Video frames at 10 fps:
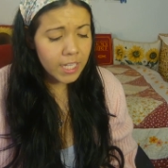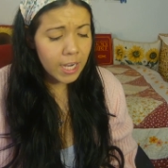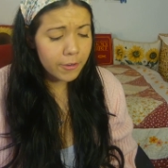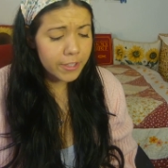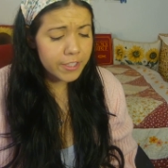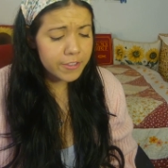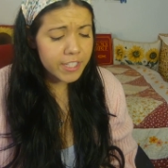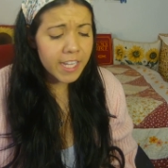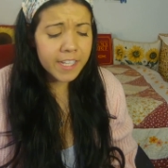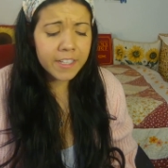How can you
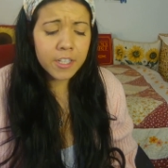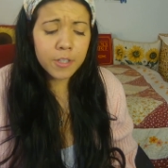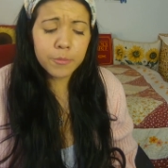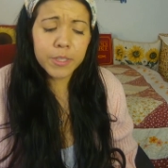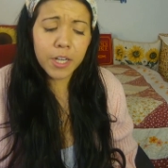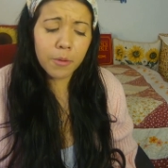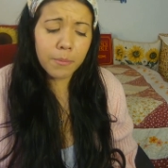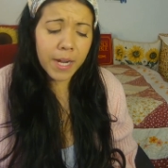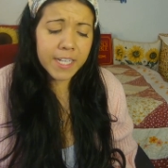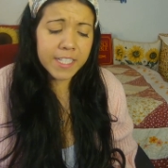say, We are
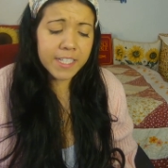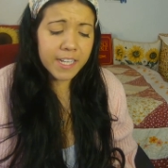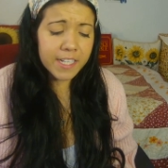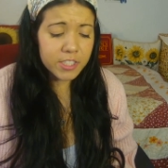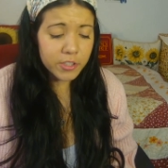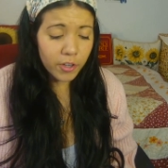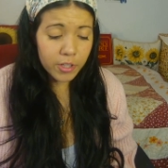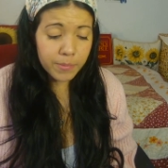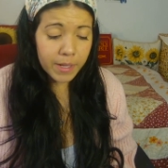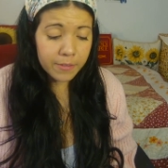mighty and
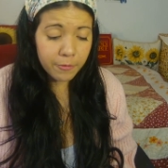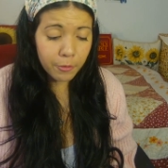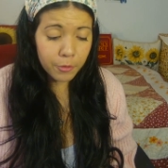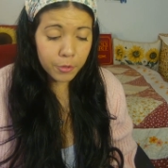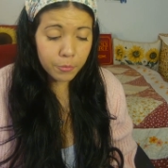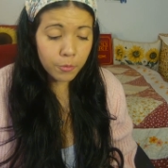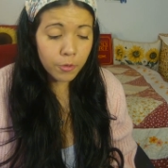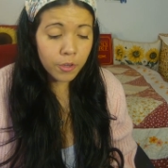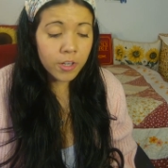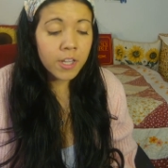strong men for the
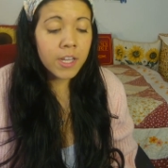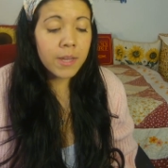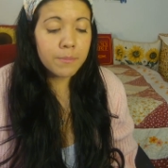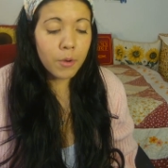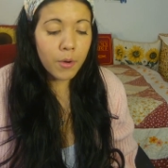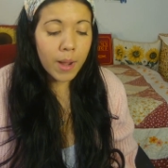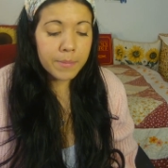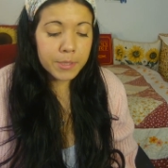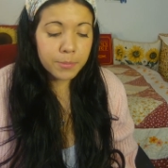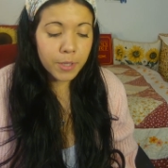war?
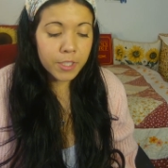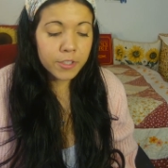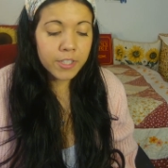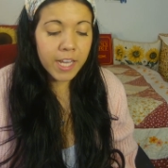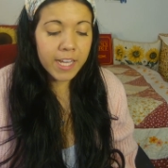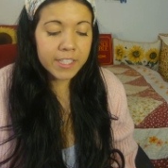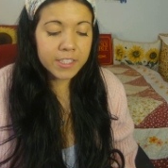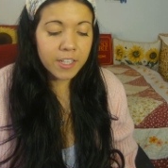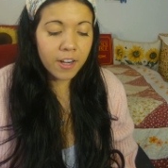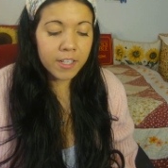Moab is plundered
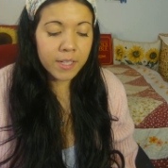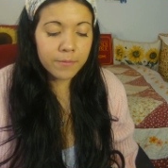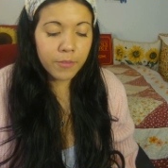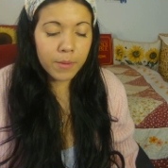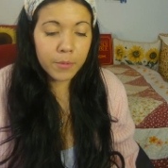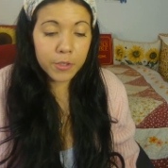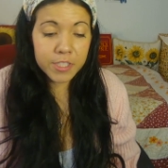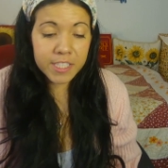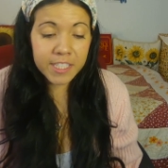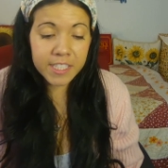and gone up from her
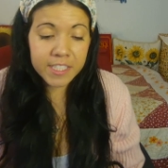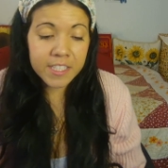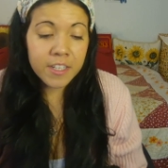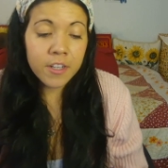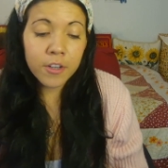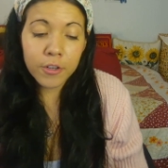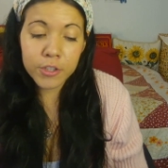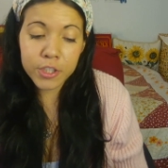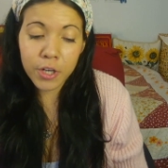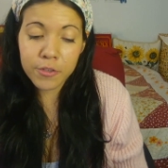cities.
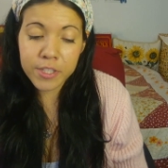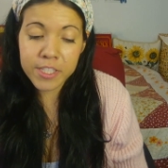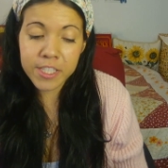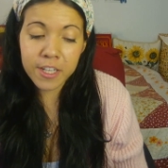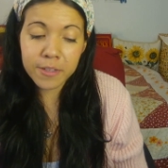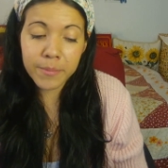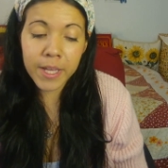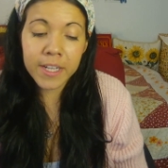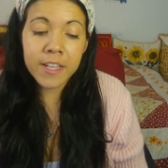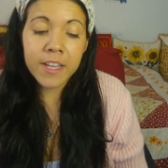Her chosen young
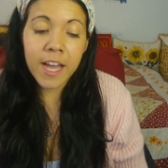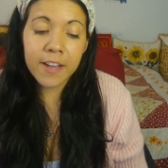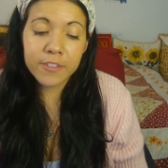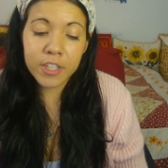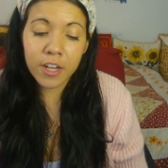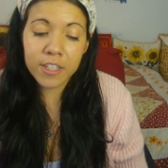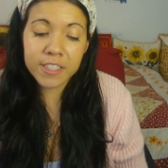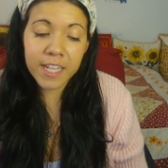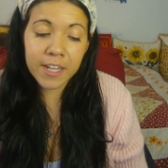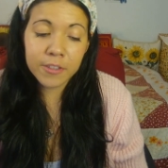men have
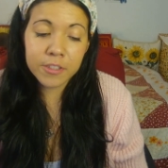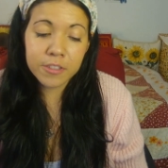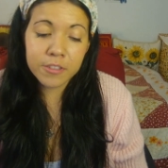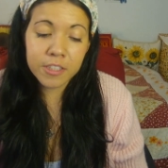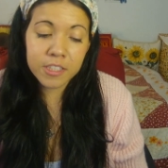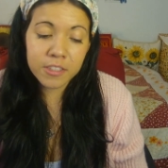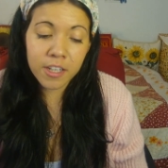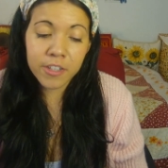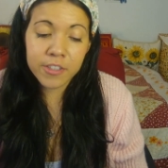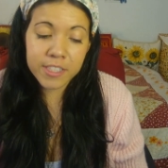gone down to the
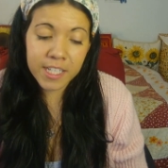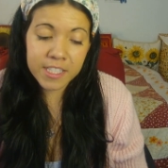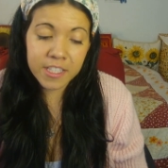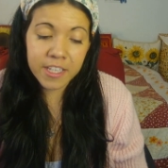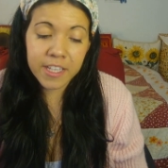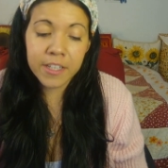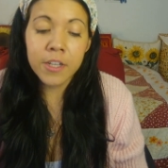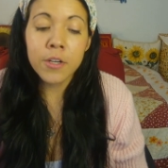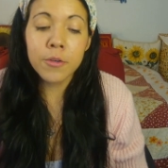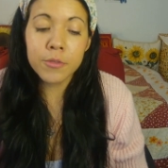slaughter, says the king,
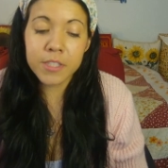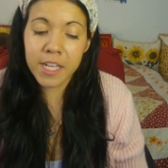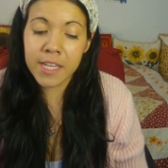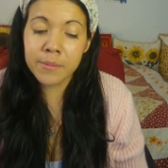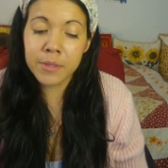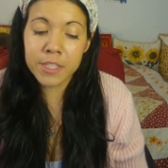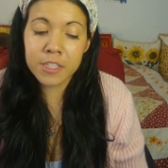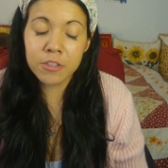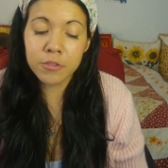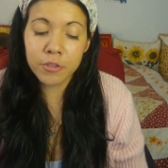whose name
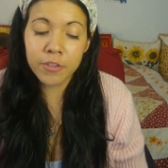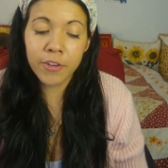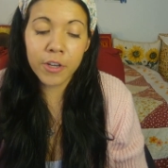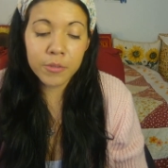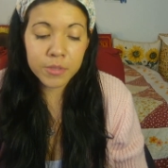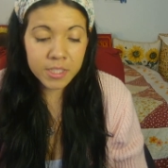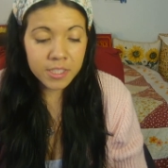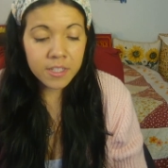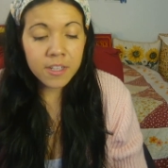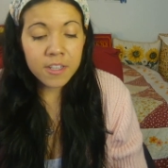is the Lord of
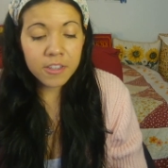hosts.